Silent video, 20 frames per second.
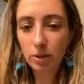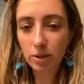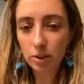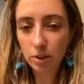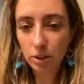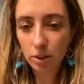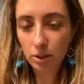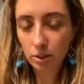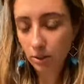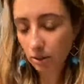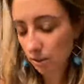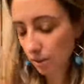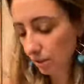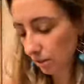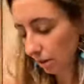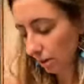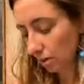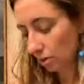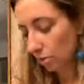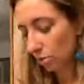so
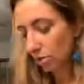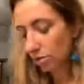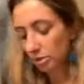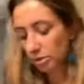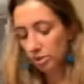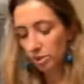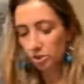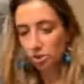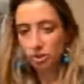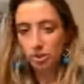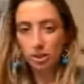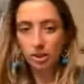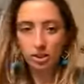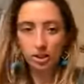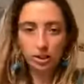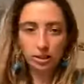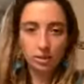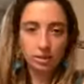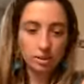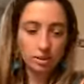I'll order
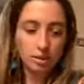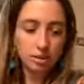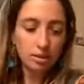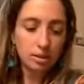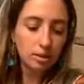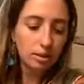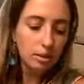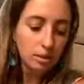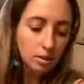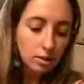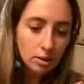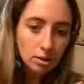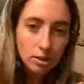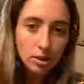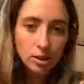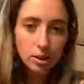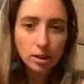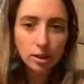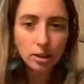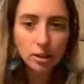citronella. Oh,
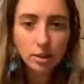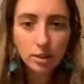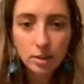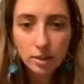God.